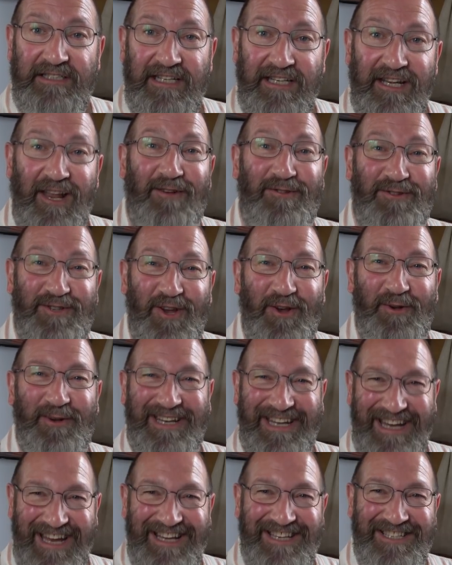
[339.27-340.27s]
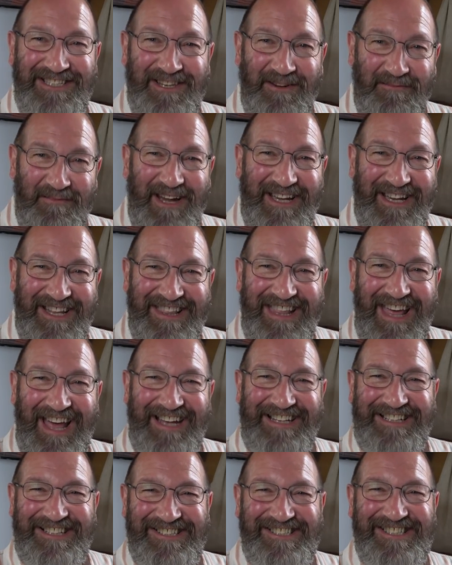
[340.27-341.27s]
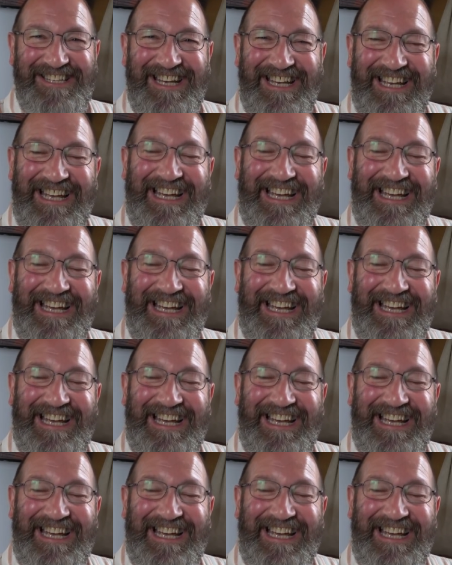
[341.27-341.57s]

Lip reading: He knows who he is, so many thanks.